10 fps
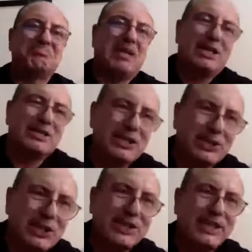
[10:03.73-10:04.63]

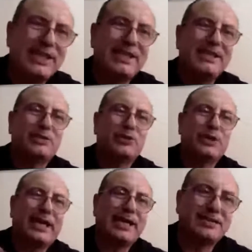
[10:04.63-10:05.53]
identity 2
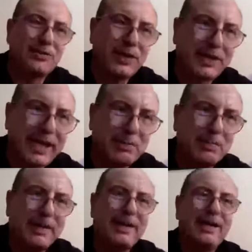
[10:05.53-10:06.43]
decades after
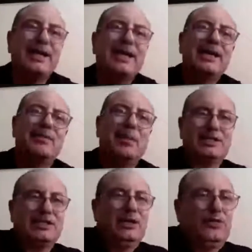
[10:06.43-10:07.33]
Nakba.
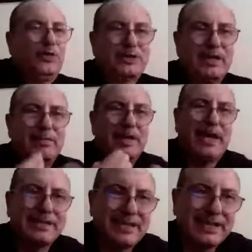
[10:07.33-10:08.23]
Myself, for example, I
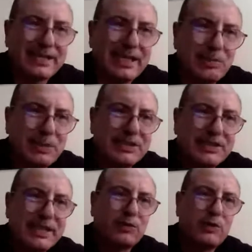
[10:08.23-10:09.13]
studied at Bir
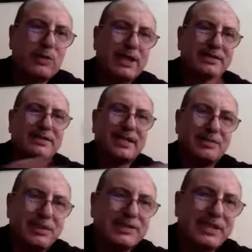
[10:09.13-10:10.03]
Zayt, from Gaza, studied at
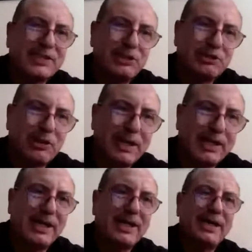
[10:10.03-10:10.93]
Bir Zayt near
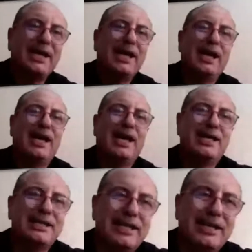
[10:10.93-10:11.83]
Ramallah.
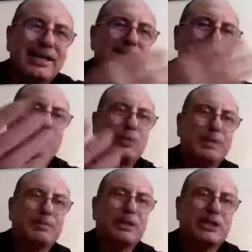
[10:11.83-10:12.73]
And,
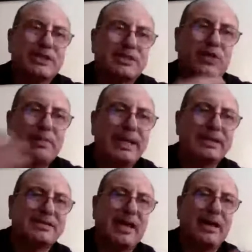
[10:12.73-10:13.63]
people, just
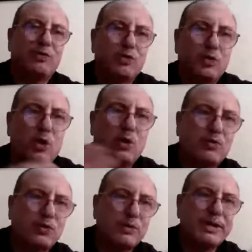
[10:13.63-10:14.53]
families have to go
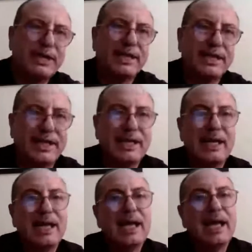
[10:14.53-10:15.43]
from here and there.
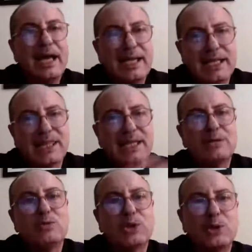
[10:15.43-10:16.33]
And I
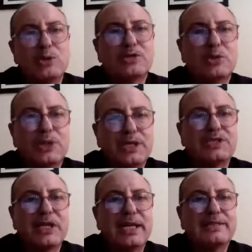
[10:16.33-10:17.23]
think with Oslo, the
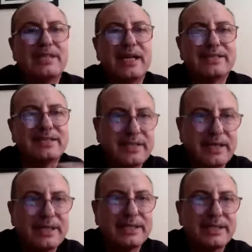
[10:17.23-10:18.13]
Israelis has
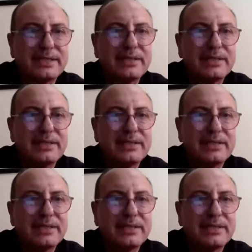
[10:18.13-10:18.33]
decided